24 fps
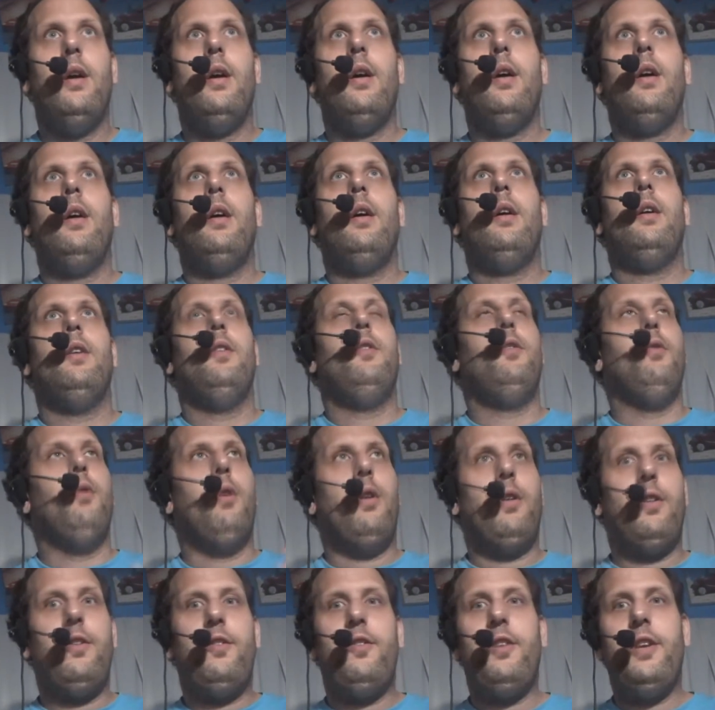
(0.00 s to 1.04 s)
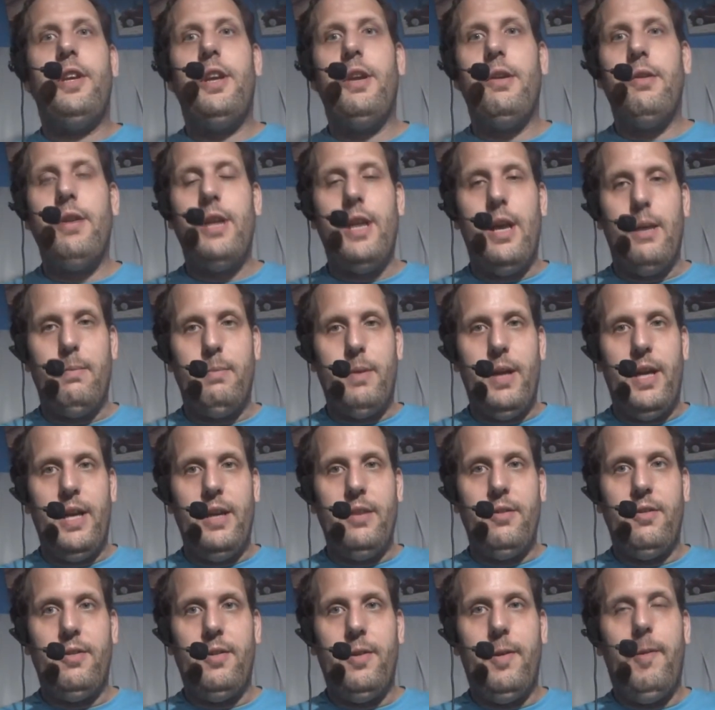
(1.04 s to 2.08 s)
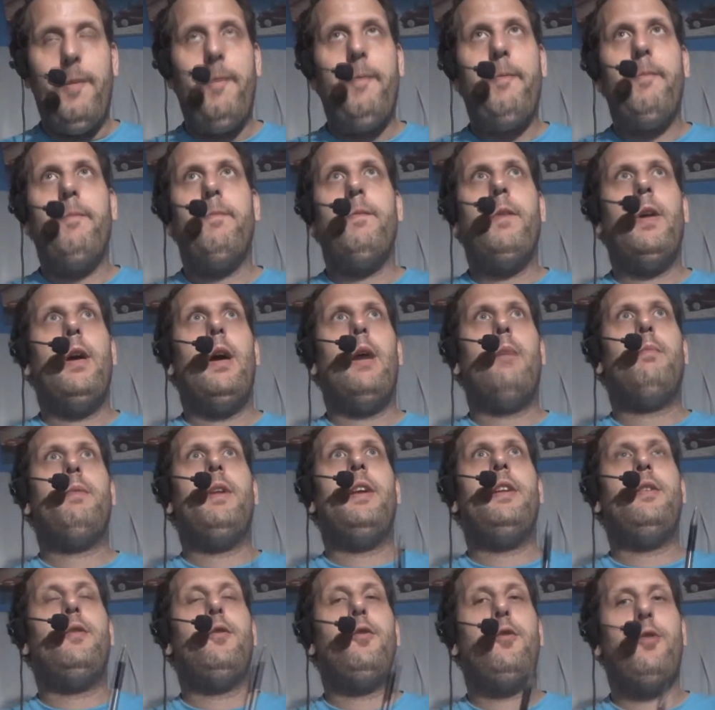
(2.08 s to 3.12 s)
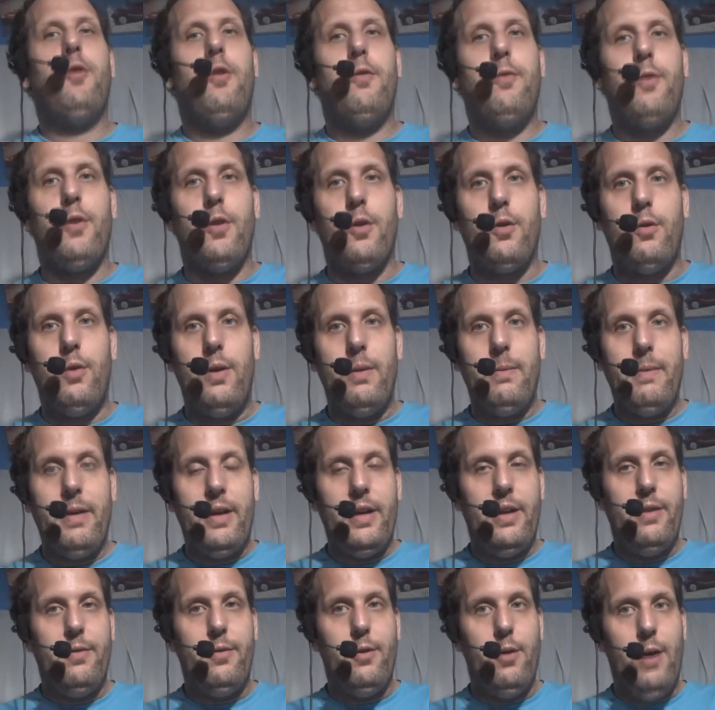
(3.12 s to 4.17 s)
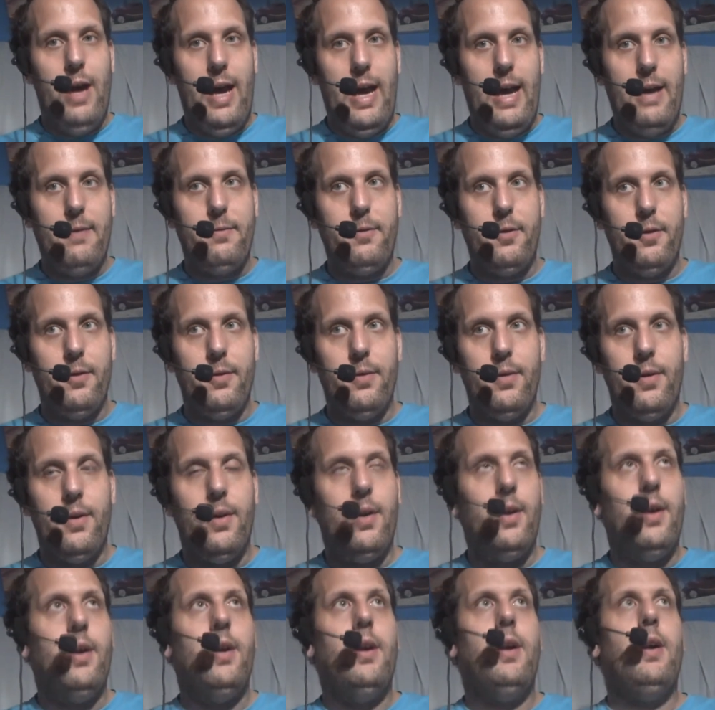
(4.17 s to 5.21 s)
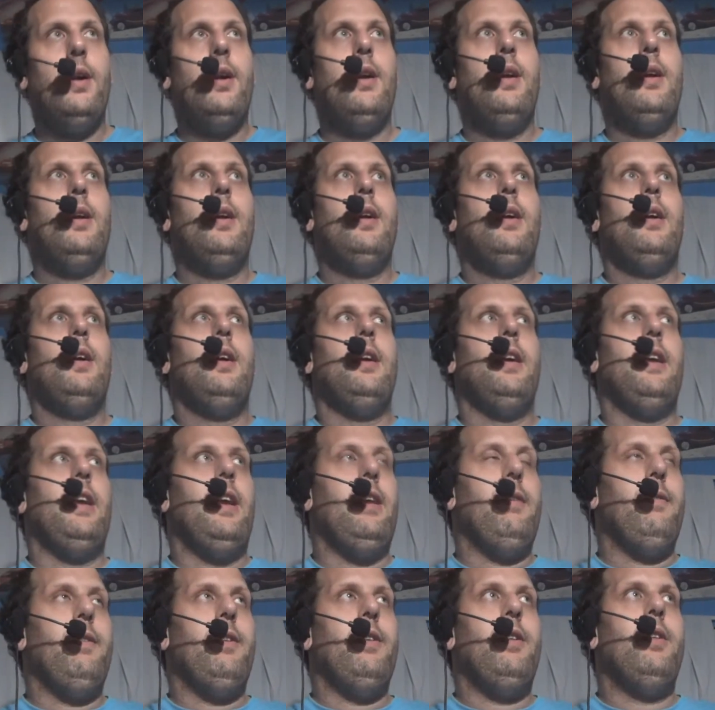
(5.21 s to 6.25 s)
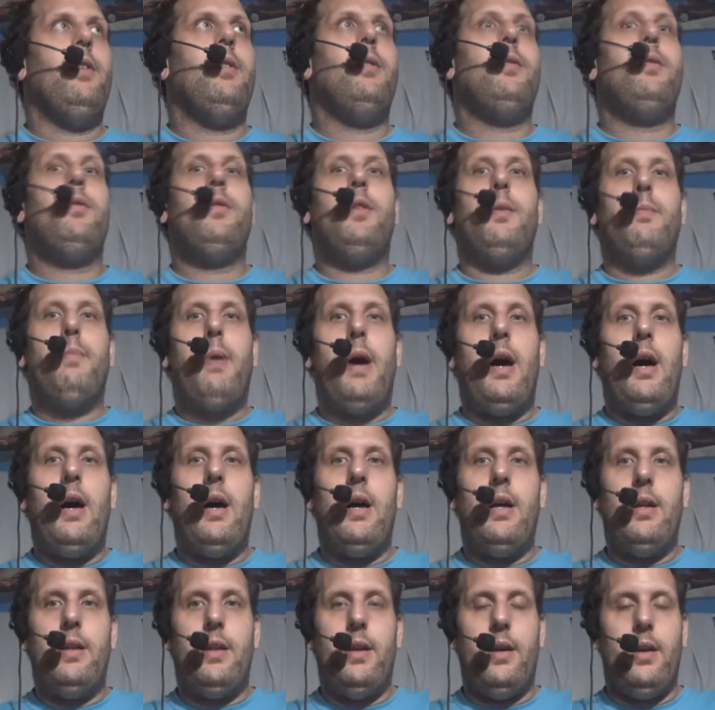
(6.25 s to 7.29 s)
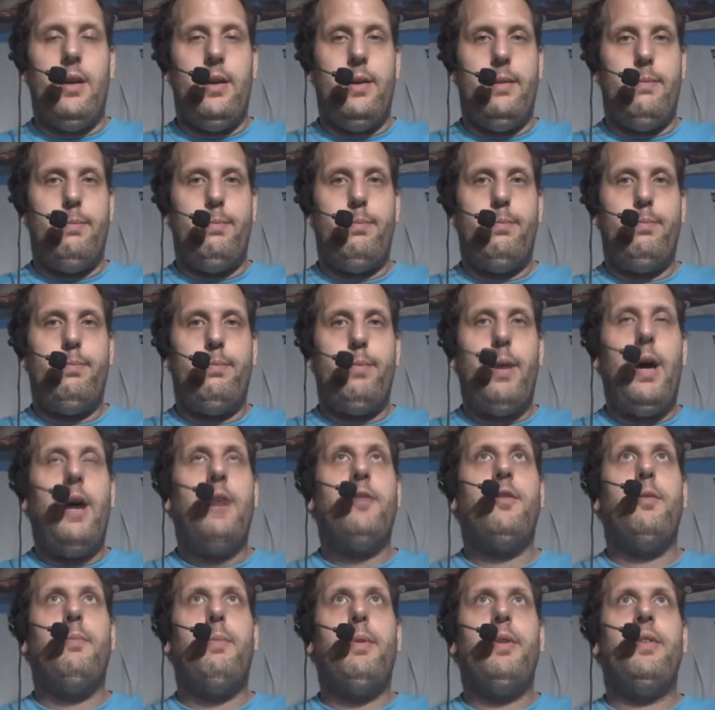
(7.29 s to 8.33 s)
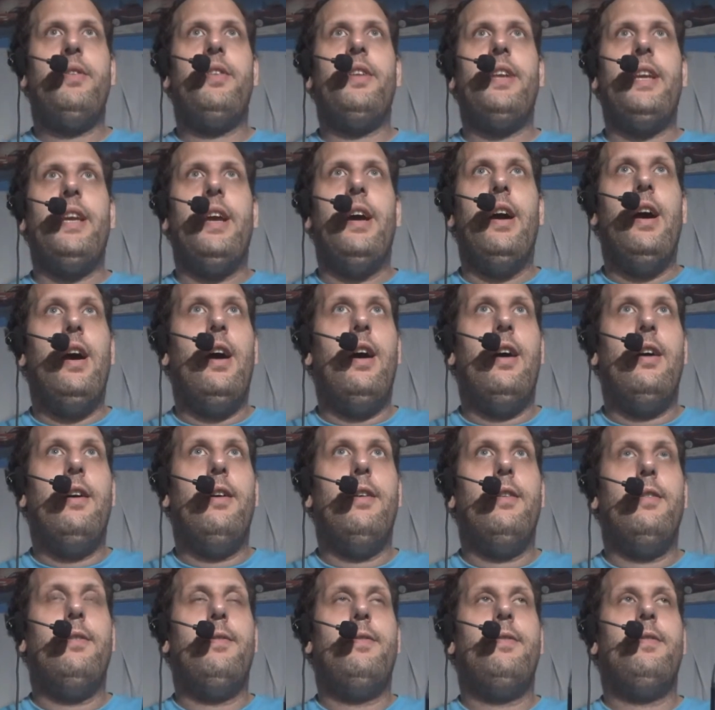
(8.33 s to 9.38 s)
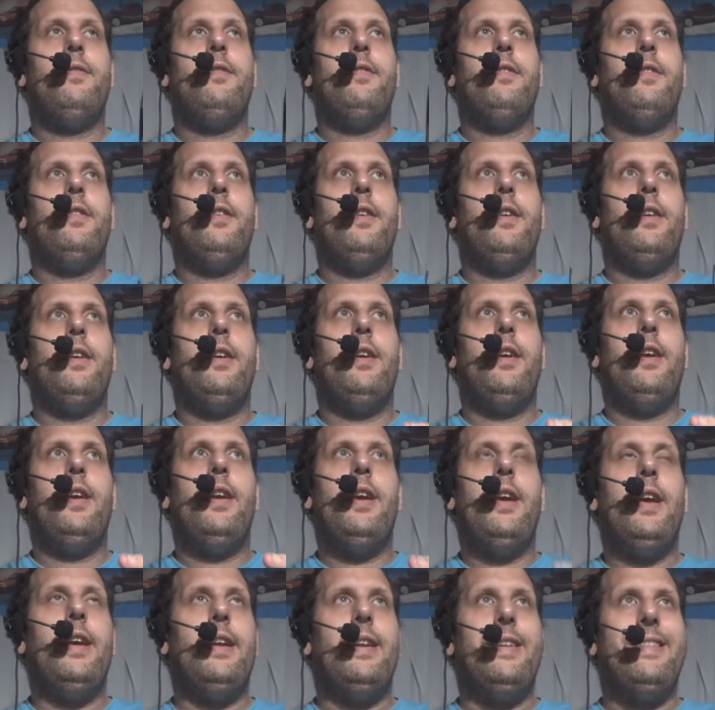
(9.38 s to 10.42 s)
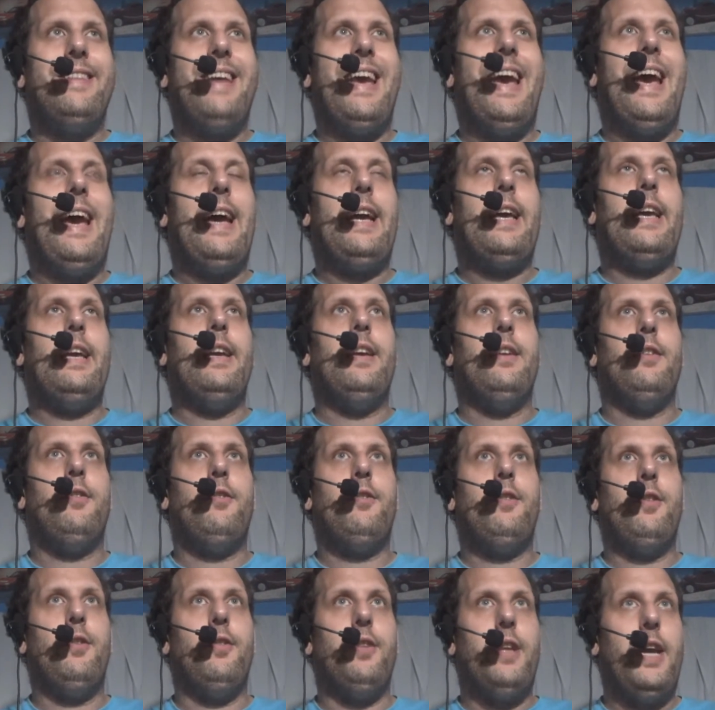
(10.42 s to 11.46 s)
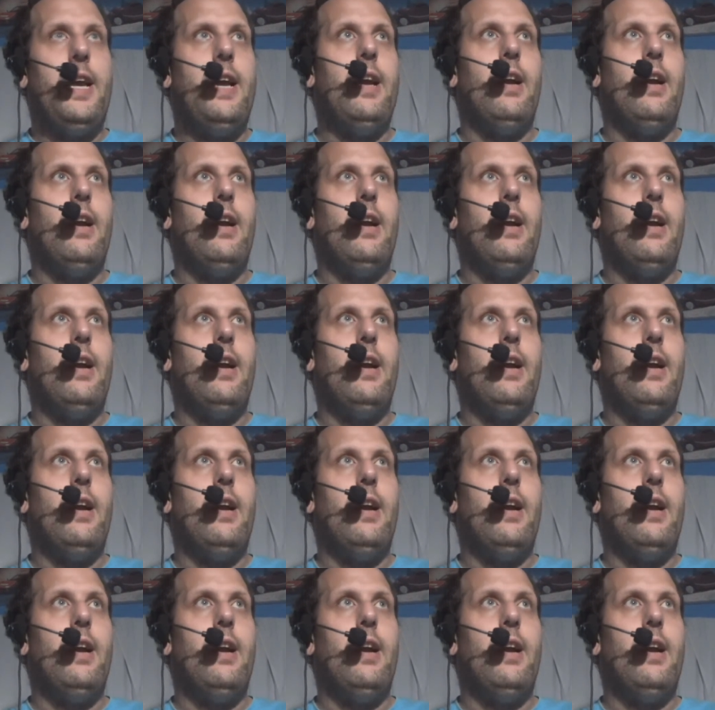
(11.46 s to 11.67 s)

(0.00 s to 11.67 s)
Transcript: Do all the security updates. Update the server equipment if you have to. Even though the possibility of an attack is still there,